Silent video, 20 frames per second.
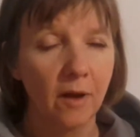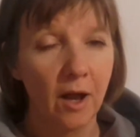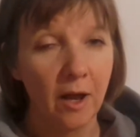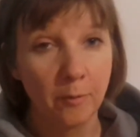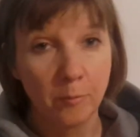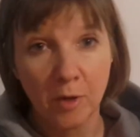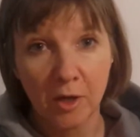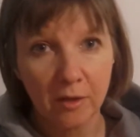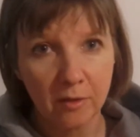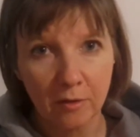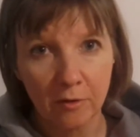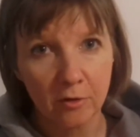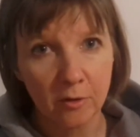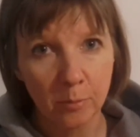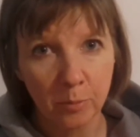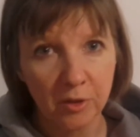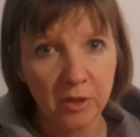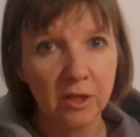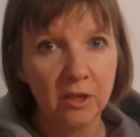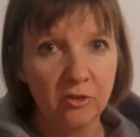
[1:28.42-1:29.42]
I'm not there
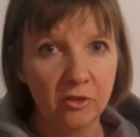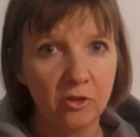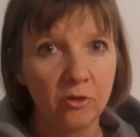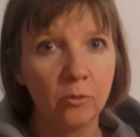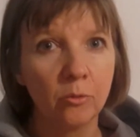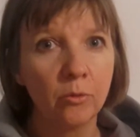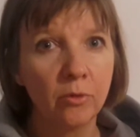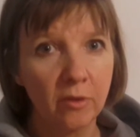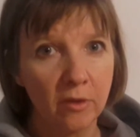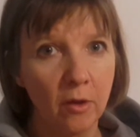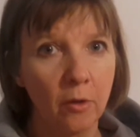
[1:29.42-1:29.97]
to police you.